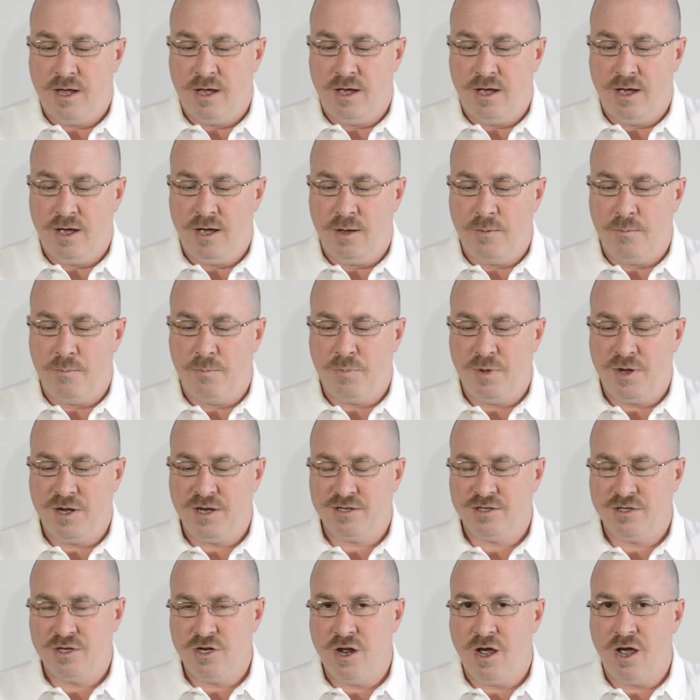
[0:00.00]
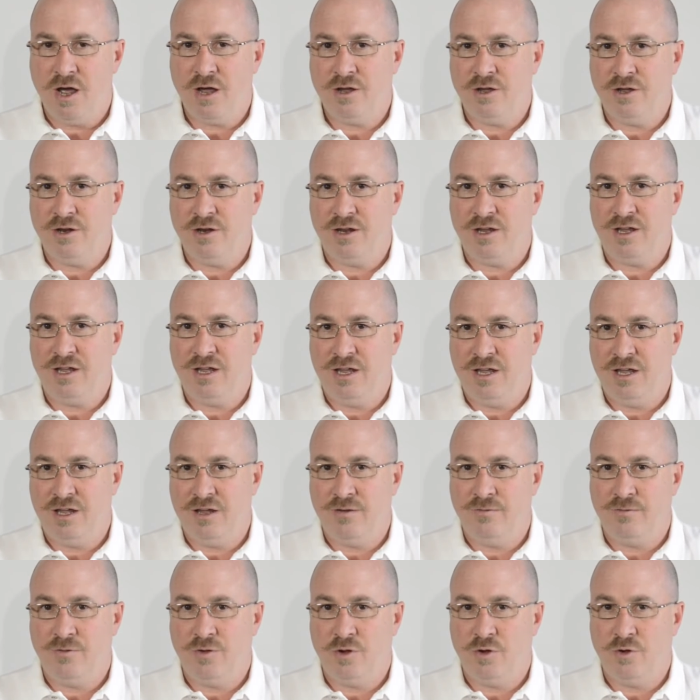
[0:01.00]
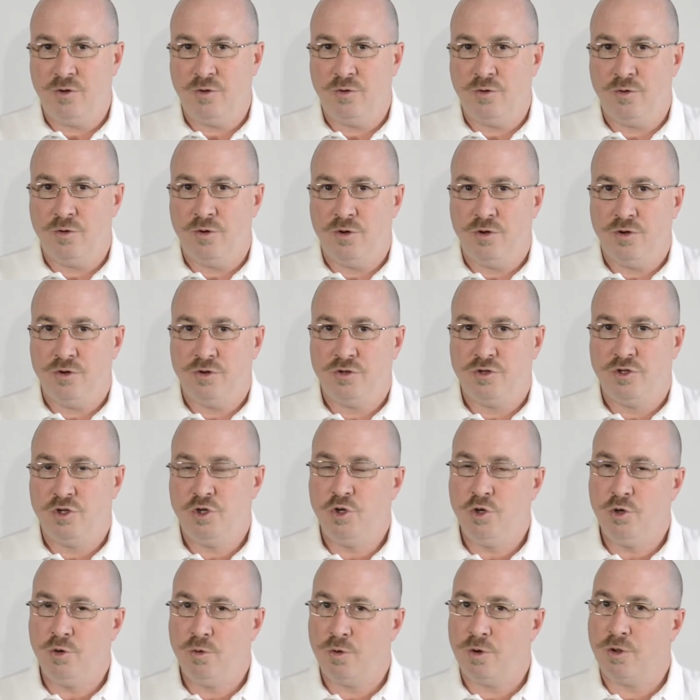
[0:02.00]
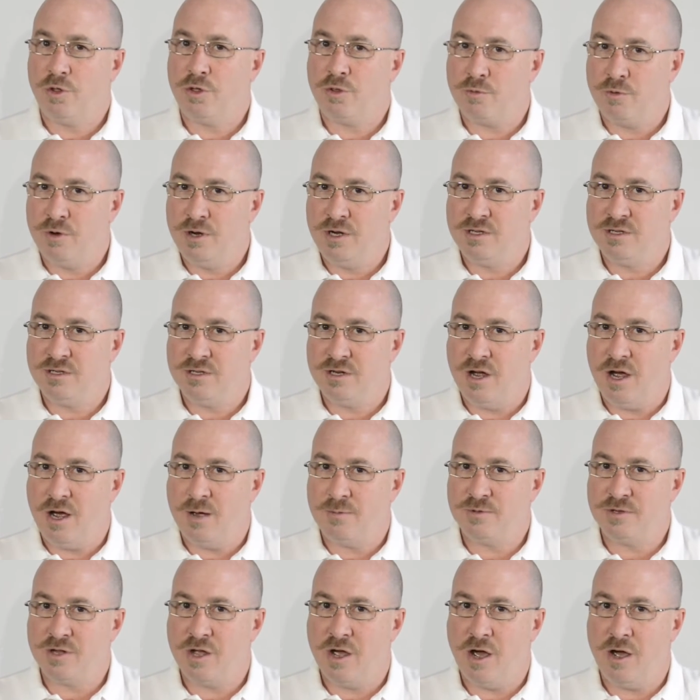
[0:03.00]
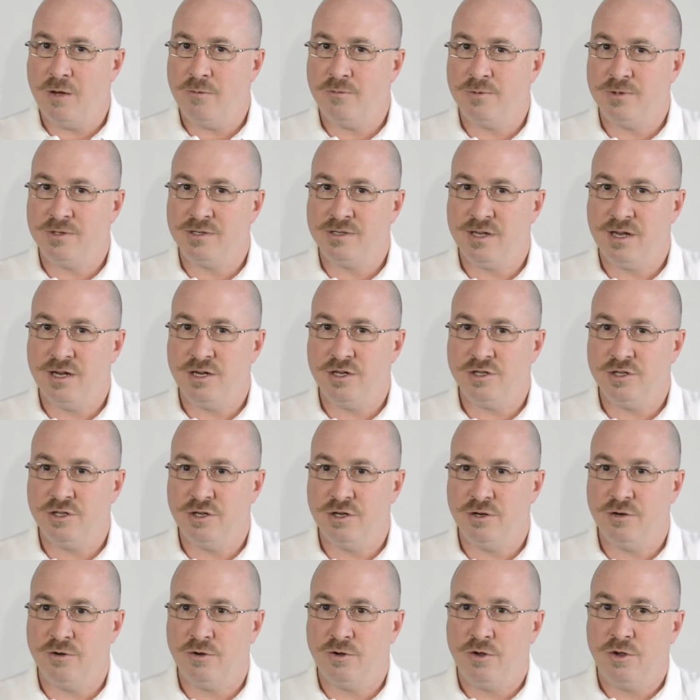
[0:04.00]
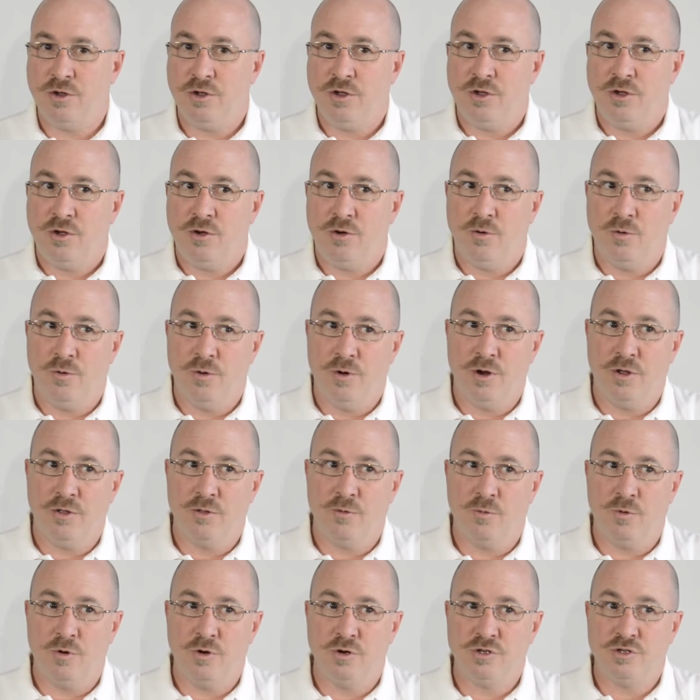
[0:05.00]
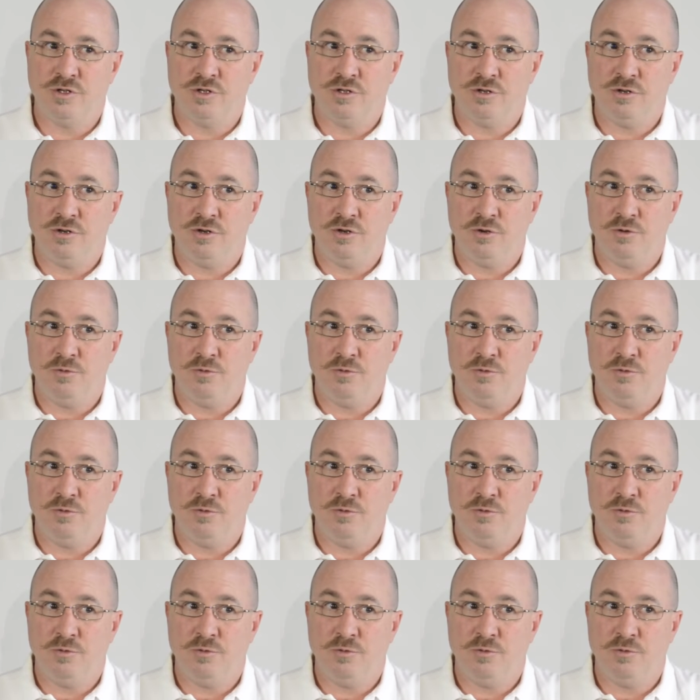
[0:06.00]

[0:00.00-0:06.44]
but it's not going to give you 2 or 3 stops compensation, or in other words,